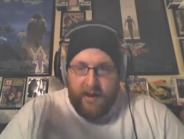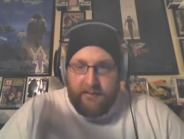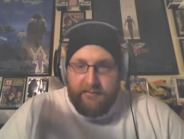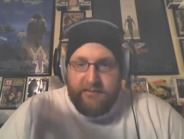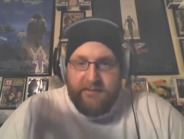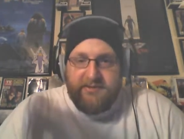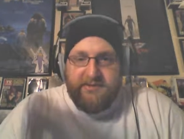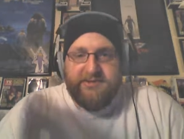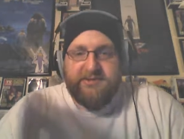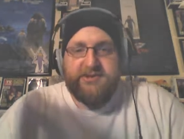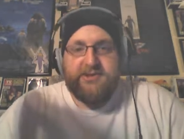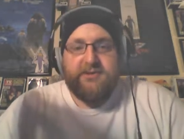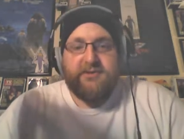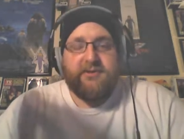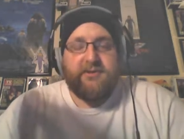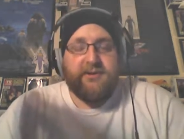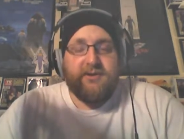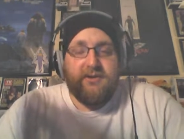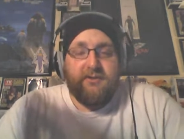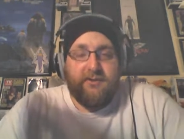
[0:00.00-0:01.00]
I'm gonna,
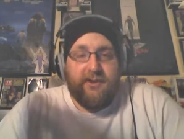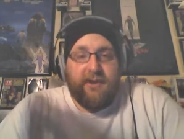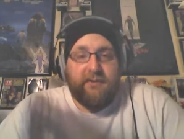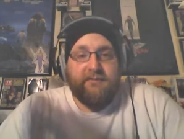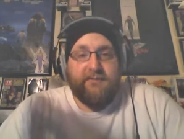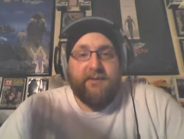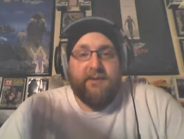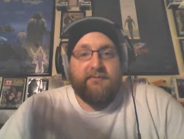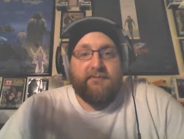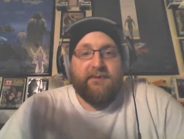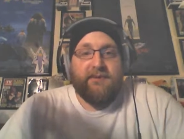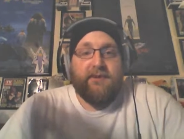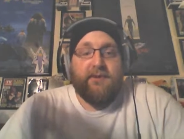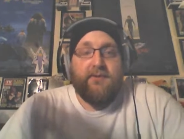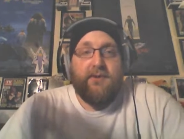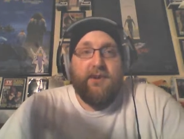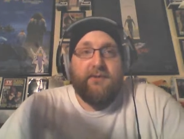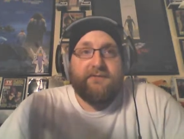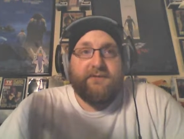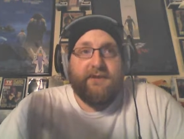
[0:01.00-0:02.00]
you know, I'm I'm gonna
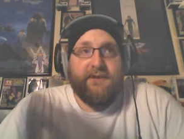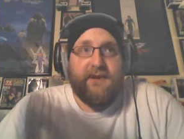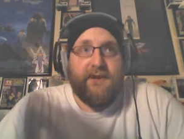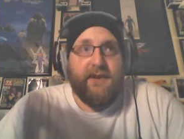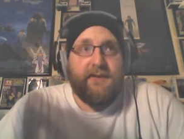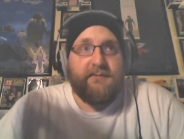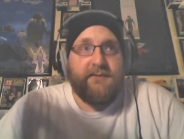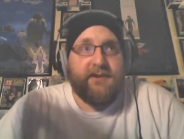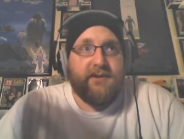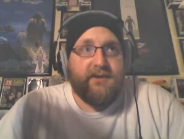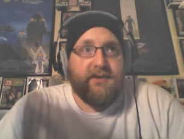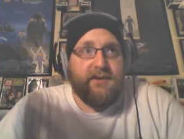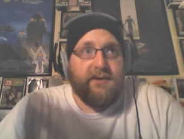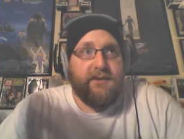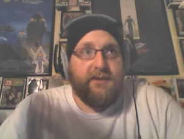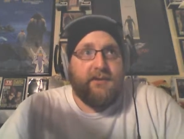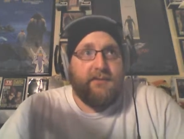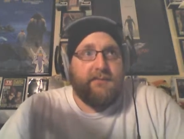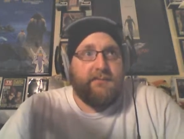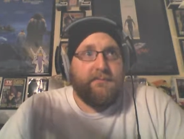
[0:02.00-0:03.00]
go off the comic
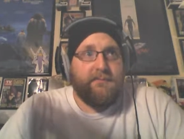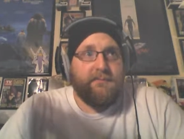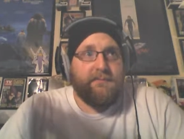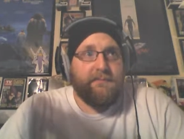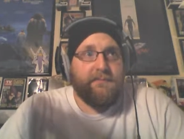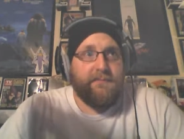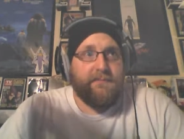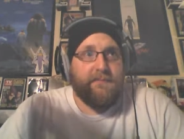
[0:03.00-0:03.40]
um,